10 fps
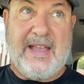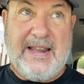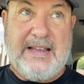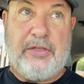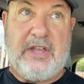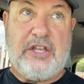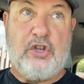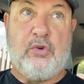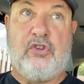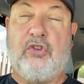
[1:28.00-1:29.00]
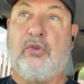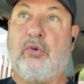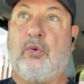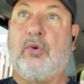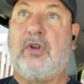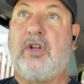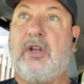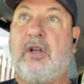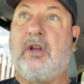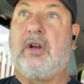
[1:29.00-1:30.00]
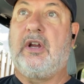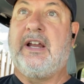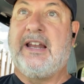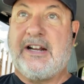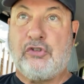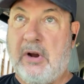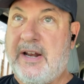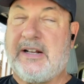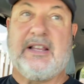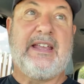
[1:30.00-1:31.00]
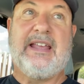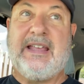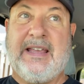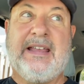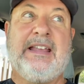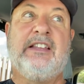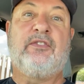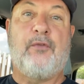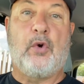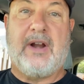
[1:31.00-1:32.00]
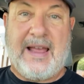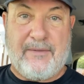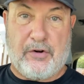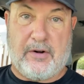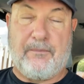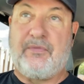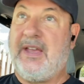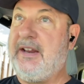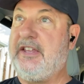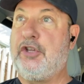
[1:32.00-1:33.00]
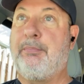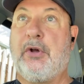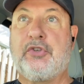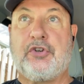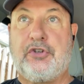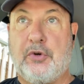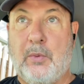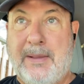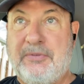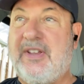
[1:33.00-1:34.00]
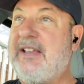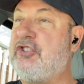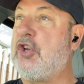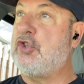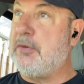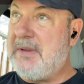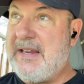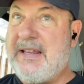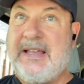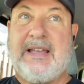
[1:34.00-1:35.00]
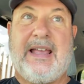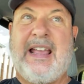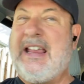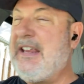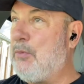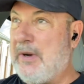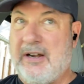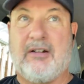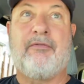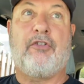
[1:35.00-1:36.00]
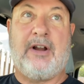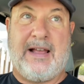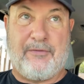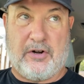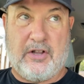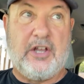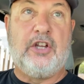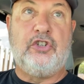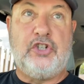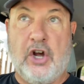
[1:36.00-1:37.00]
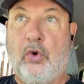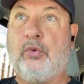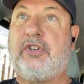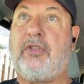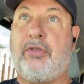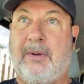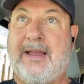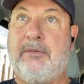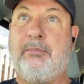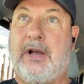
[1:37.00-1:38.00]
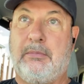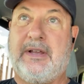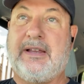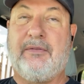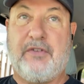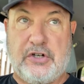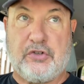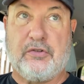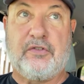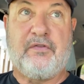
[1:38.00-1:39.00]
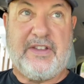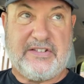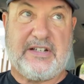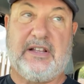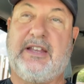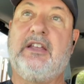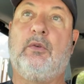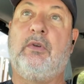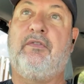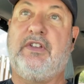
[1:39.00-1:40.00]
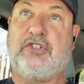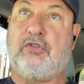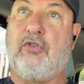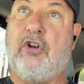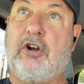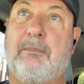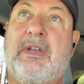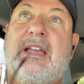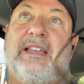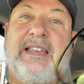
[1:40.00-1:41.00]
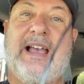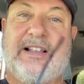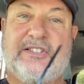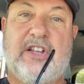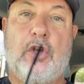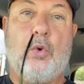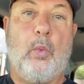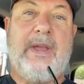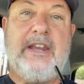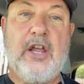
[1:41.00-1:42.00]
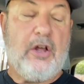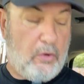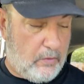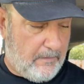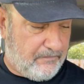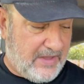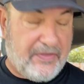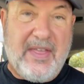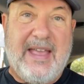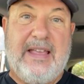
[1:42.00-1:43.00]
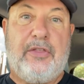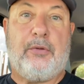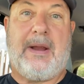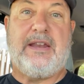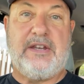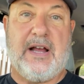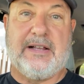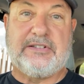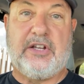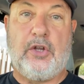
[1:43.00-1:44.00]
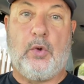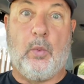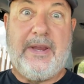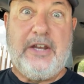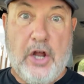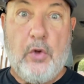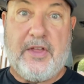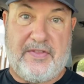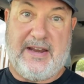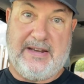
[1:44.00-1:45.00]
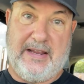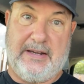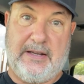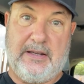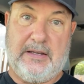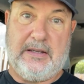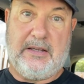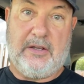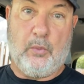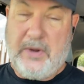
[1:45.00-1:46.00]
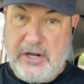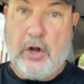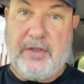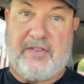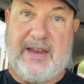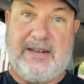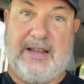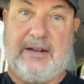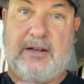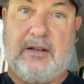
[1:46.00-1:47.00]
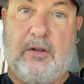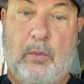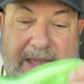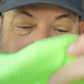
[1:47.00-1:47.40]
Anything you do electronically, it is forever. Anything you post on your website, social media, anywhere, forever. Don't threaten public officials physically with physical harm. Yes, we know that they threatened us. We know that they did. We know that they did. We